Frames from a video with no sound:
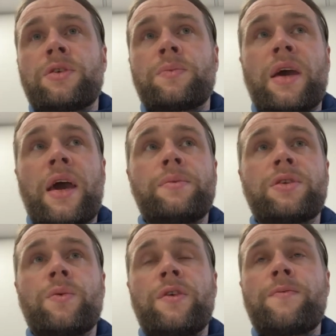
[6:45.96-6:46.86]
games
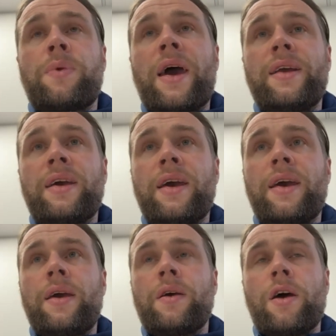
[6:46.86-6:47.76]
that we've played
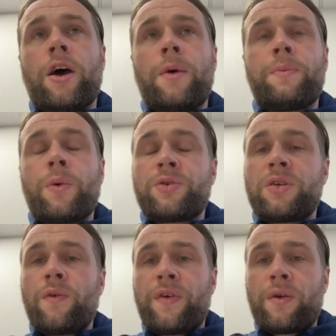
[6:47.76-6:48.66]
here, but we're
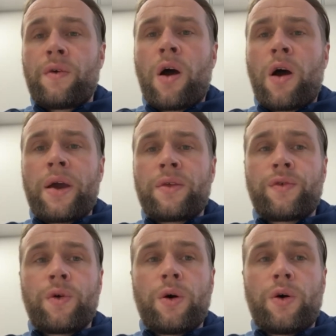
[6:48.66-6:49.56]
still figuring our way
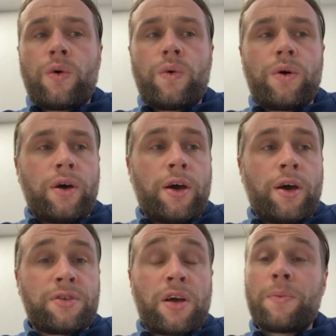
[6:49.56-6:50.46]
through it all.
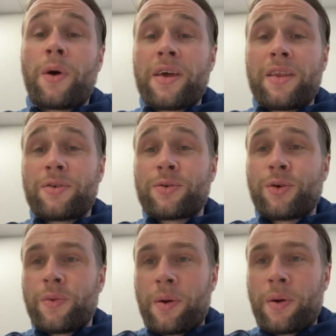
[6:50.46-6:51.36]
Certainly by the end of the
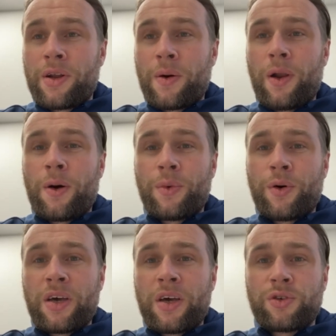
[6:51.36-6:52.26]
tournament, I'm going to know a lot
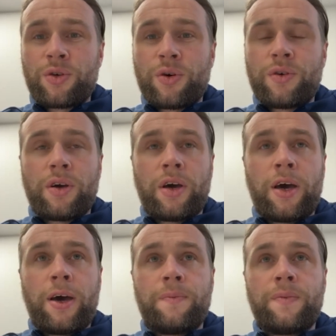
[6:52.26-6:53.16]
more, that's for sure.
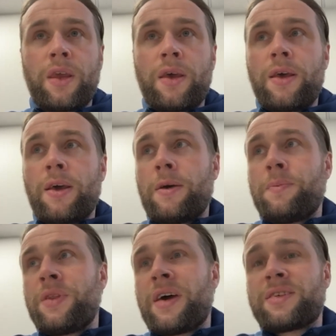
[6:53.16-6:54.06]

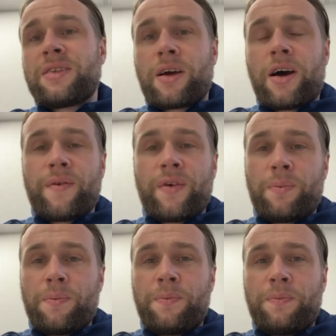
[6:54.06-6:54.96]
But that's the kind of
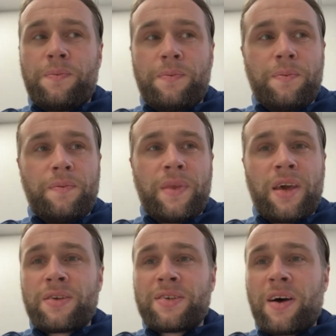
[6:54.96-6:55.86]
the
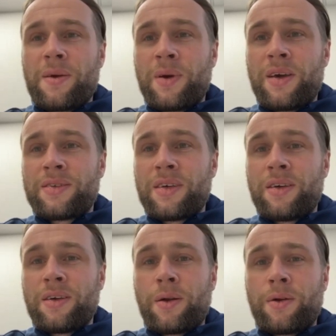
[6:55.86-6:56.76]
exciting bit, is
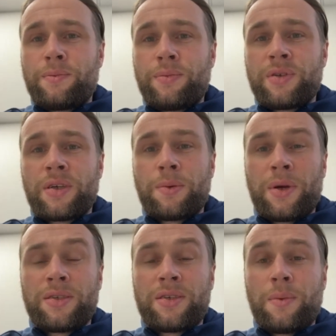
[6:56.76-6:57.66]
the
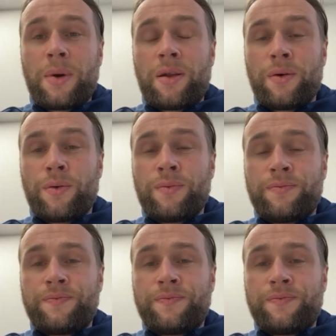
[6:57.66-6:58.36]
unpredictability about it all.